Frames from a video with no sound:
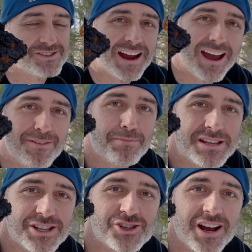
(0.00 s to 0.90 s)
so I have a
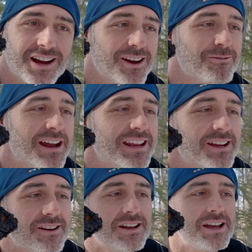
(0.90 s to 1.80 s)
piece of chaga right
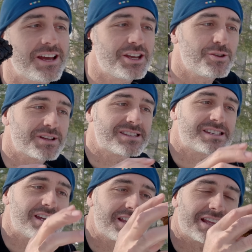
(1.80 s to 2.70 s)
here. You can
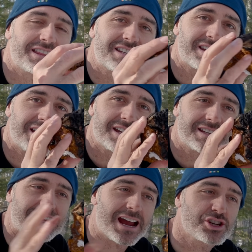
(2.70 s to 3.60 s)
see that this
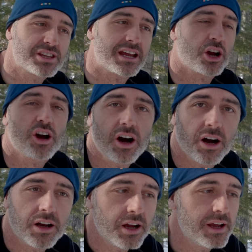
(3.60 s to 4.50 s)
is actually a
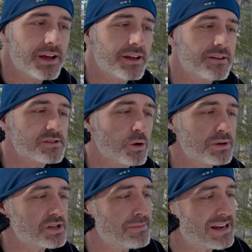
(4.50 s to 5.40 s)
conch. There's a whole bunch of